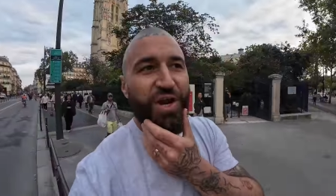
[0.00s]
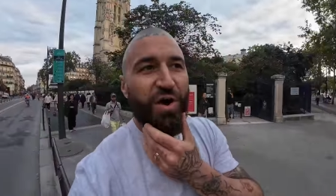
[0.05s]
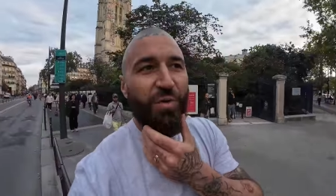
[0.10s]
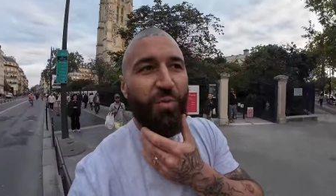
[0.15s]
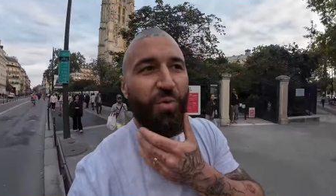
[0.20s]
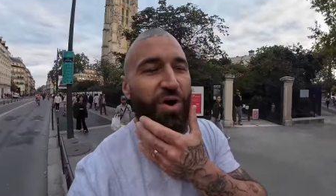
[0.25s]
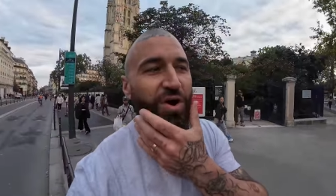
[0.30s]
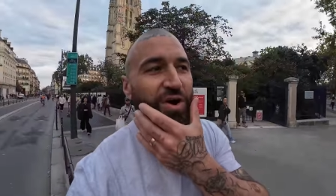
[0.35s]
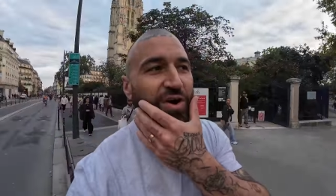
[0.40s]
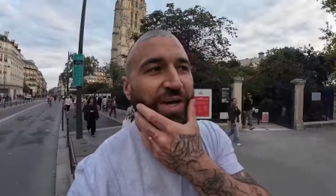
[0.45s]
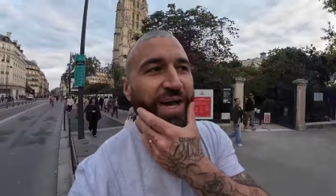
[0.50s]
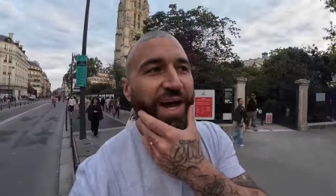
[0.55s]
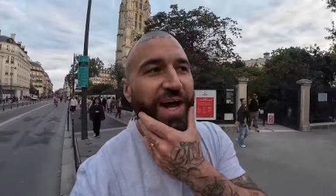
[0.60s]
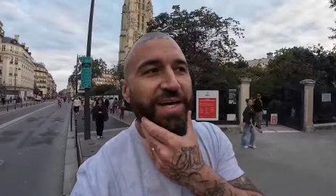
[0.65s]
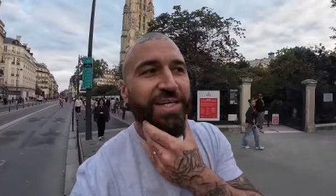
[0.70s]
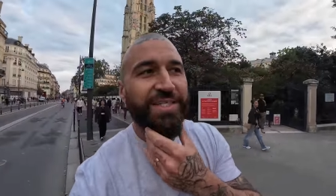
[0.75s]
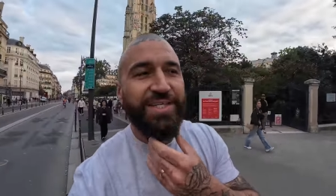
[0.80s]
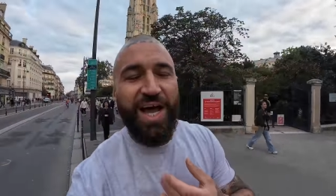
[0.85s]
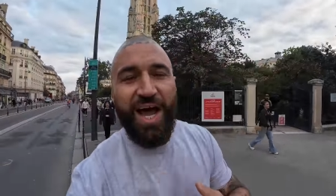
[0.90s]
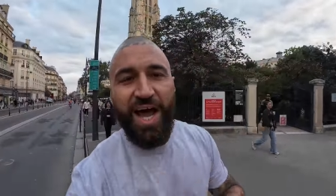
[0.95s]
know what,
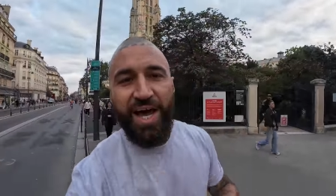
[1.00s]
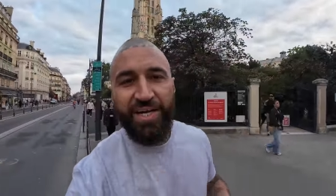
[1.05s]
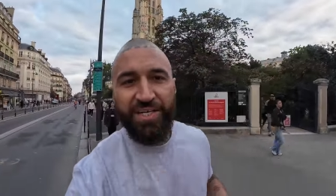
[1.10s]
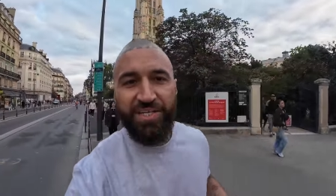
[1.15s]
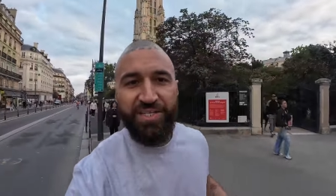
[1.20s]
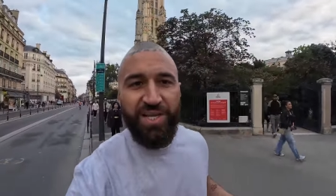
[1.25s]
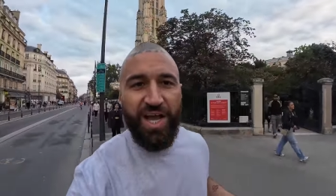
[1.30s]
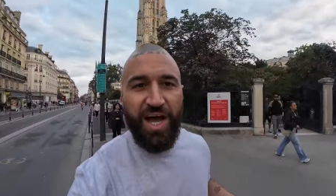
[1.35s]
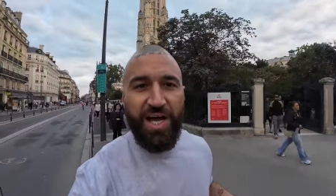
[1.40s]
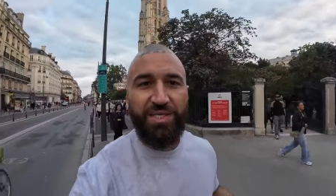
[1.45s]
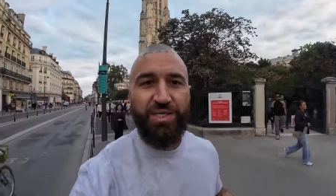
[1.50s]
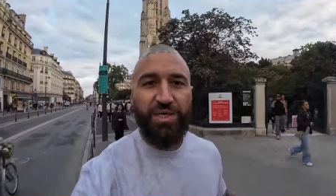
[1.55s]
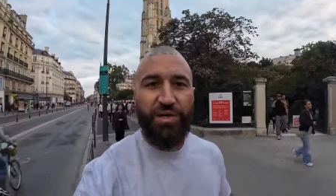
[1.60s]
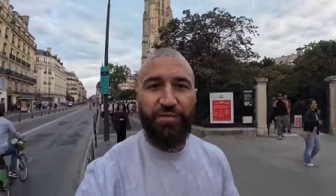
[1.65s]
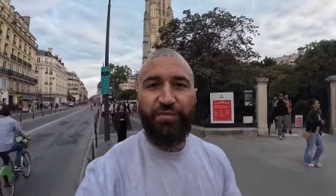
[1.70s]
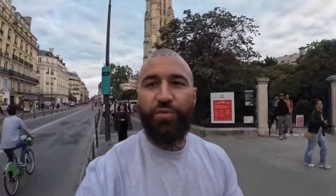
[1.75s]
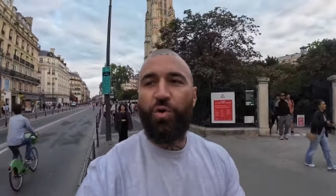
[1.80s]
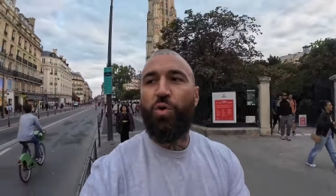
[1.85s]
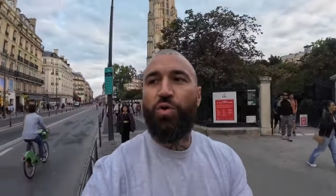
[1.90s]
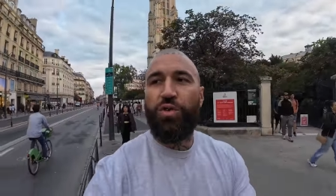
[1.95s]
I had a suss
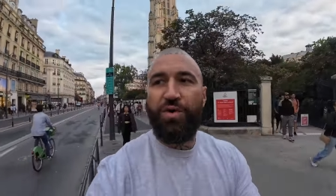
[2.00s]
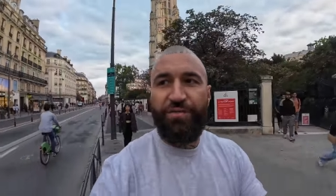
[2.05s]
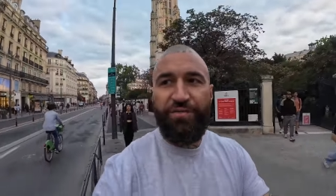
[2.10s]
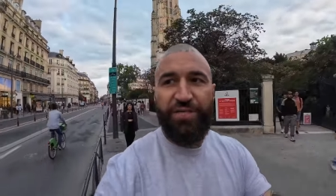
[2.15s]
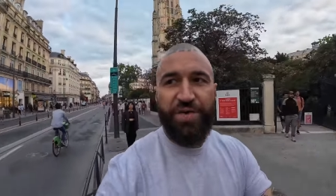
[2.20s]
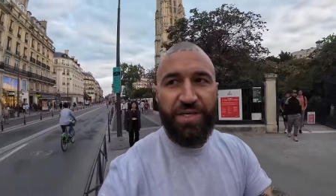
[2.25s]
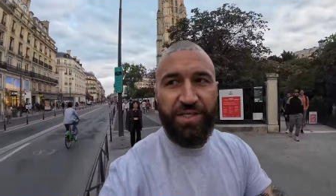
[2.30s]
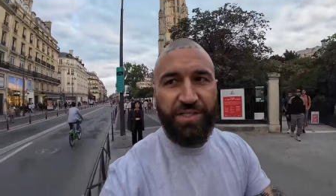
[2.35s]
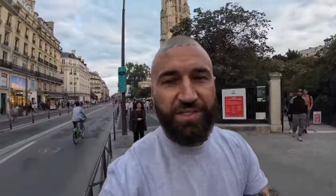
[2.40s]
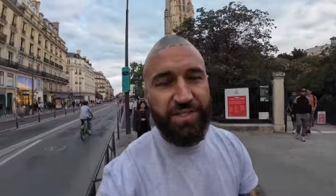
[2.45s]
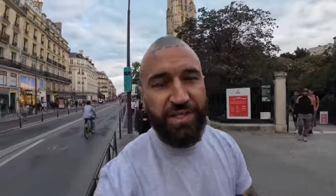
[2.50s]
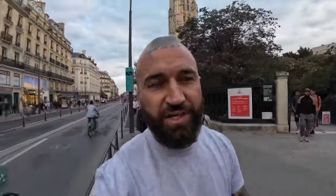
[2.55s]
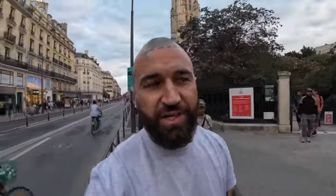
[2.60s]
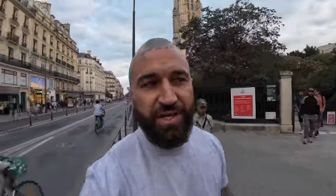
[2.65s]
of all the things,